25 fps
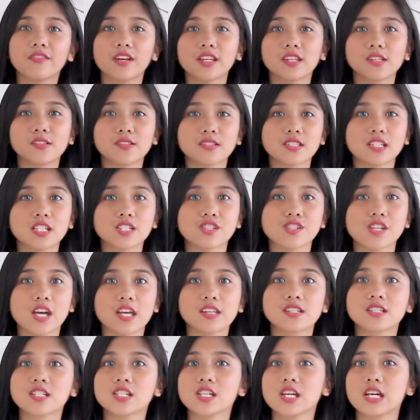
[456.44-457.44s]
video
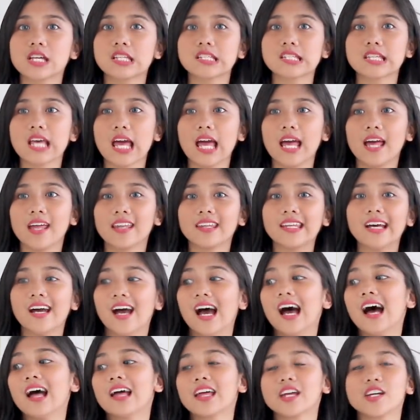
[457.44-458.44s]
suggestions and
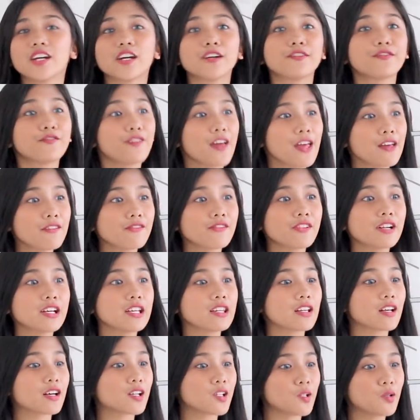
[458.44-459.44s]
your
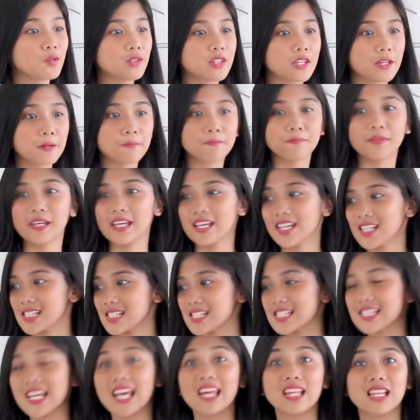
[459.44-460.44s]
favorite clothing
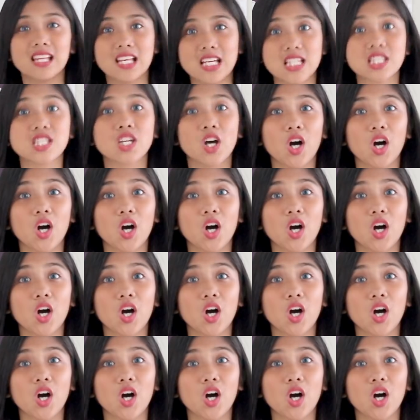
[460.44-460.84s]
piece in this